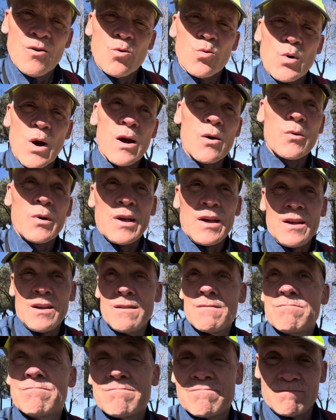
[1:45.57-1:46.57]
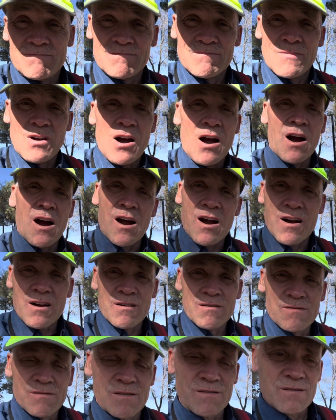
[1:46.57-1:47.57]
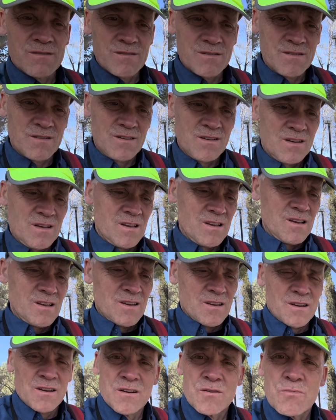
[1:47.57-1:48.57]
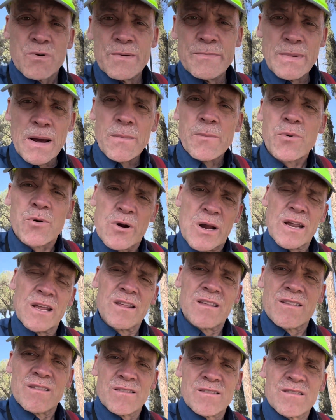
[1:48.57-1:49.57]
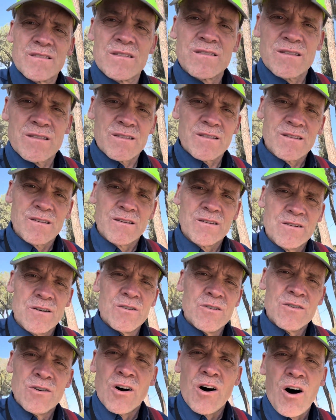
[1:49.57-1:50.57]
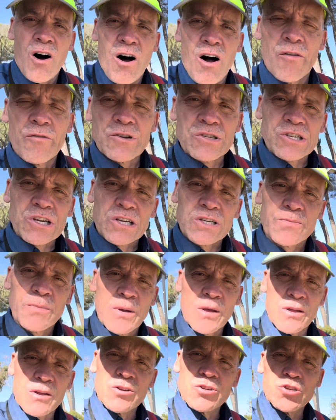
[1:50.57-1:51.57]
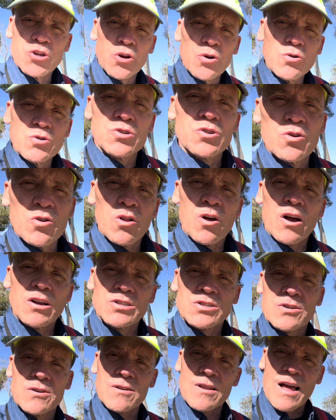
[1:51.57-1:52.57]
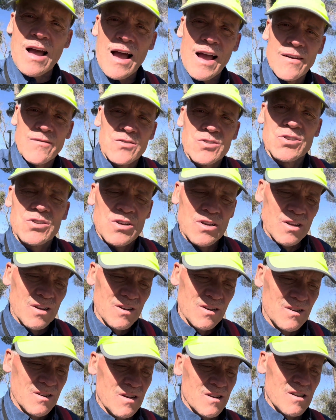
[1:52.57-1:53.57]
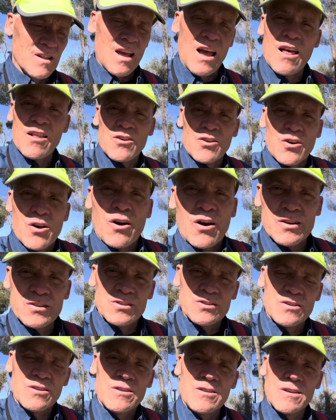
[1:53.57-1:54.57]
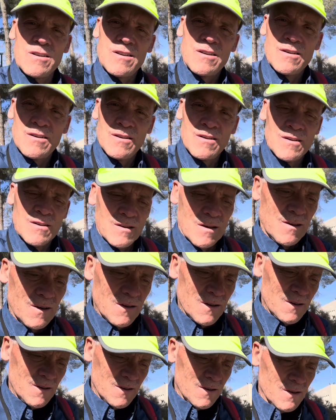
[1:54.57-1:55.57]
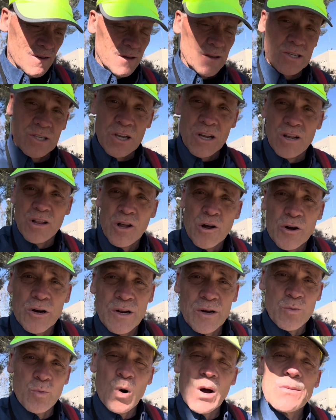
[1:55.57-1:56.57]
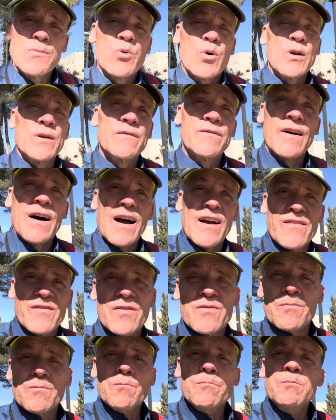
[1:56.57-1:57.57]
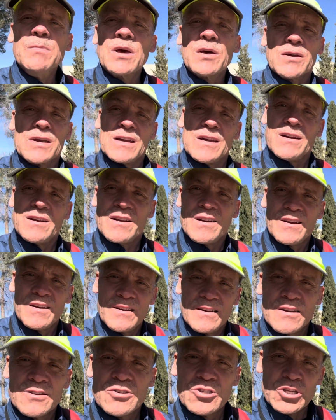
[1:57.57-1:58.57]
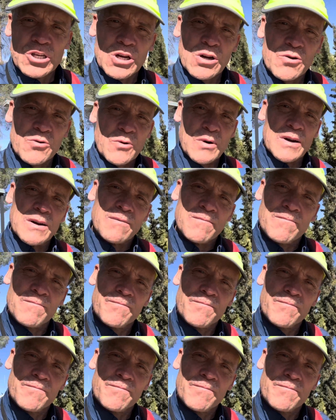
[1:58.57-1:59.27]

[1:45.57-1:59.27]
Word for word: where we are remembering all the 6 million Jews who lost their lives in the Holocaust. This included 1.5 million children.